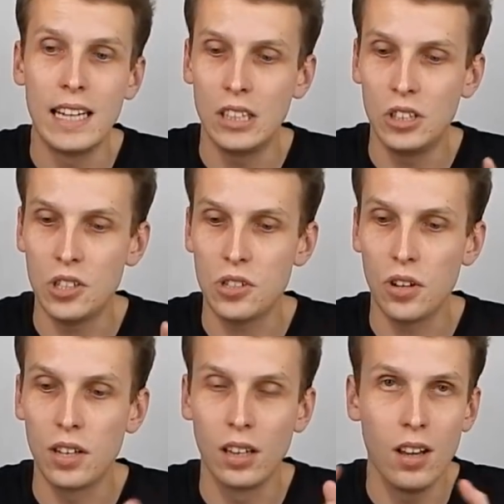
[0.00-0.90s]
just so
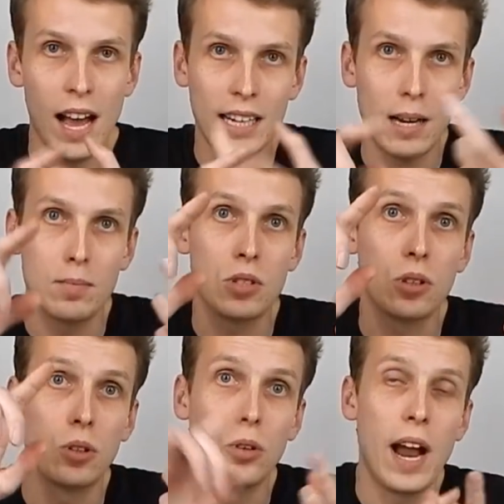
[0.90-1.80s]
that light comes
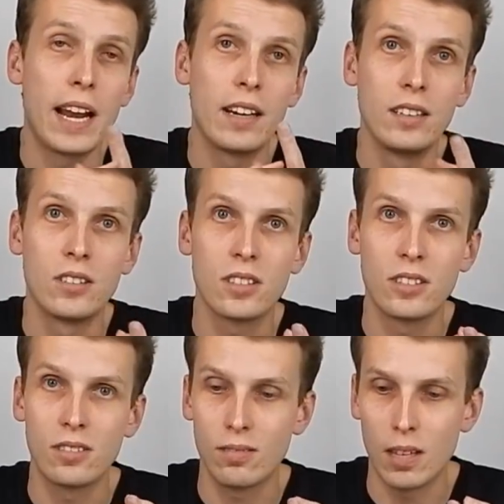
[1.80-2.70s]
through and
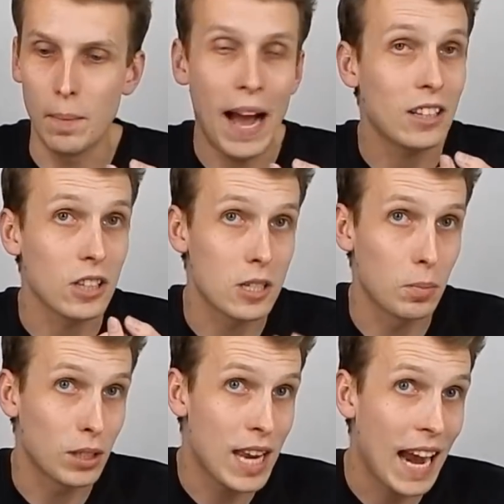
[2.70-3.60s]
the batteries are
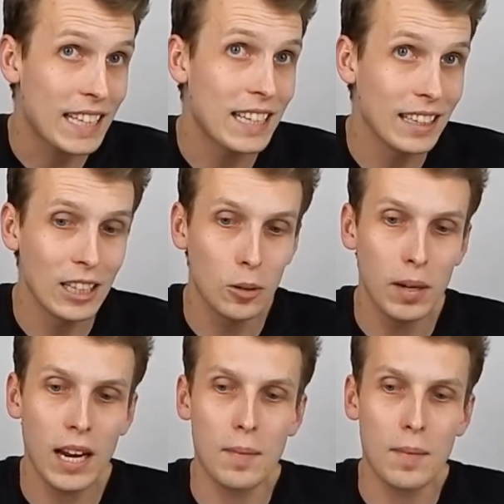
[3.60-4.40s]
protected a little bit.